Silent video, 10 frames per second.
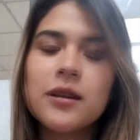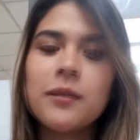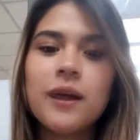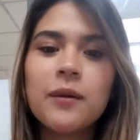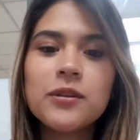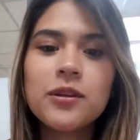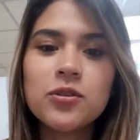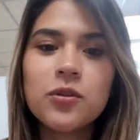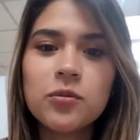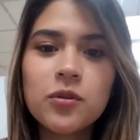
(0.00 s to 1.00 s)
Gemini was a
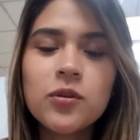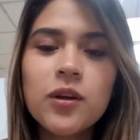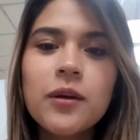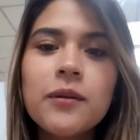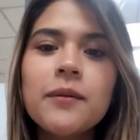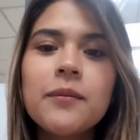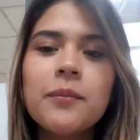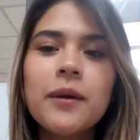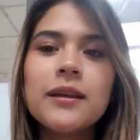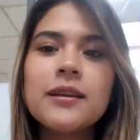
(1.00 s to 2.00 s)
short program,
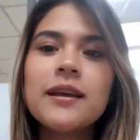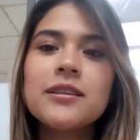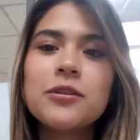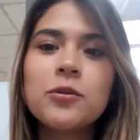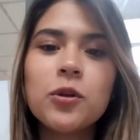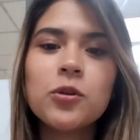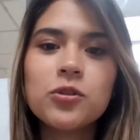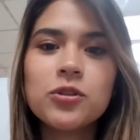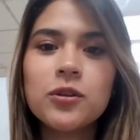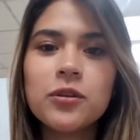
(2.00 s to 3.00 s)
but its lessons were
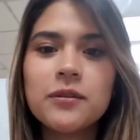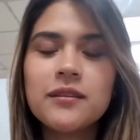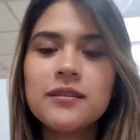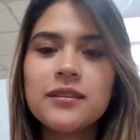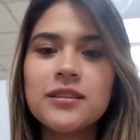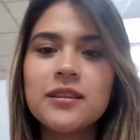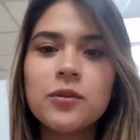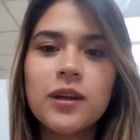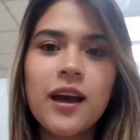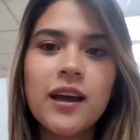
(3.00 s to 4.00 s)
crucial. This is
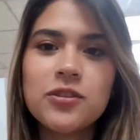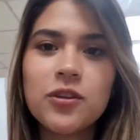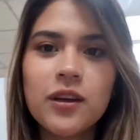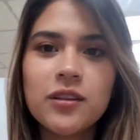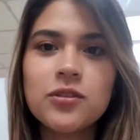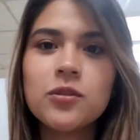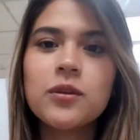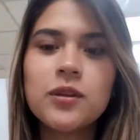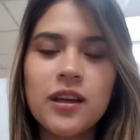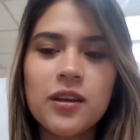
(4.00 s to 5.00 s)
where astronauts who
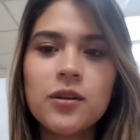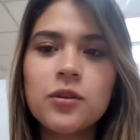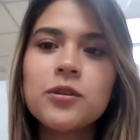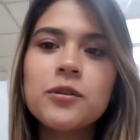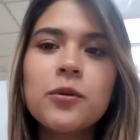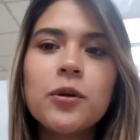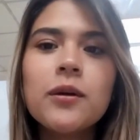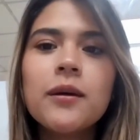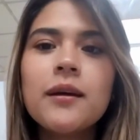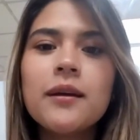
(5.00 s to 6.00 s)
would later go to the
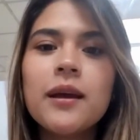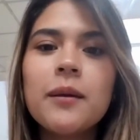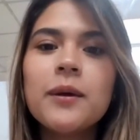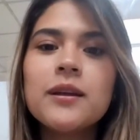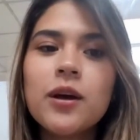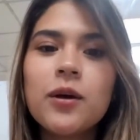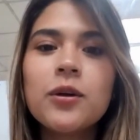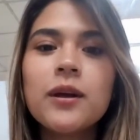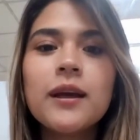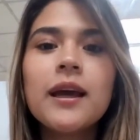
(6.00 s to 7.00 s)
moon, like Buzz
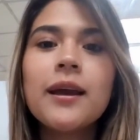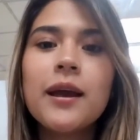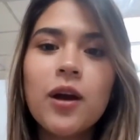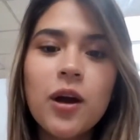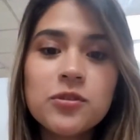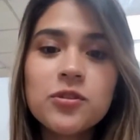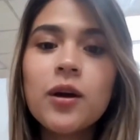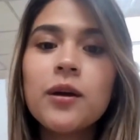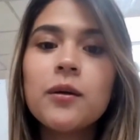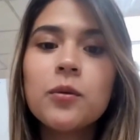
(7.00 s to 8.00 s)
Aldrin and Neil
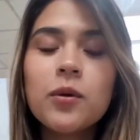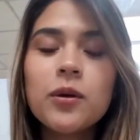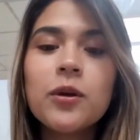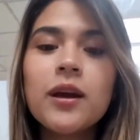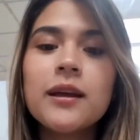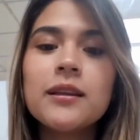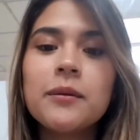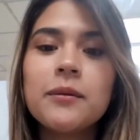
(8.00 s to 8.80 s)
Armstrong, were trained.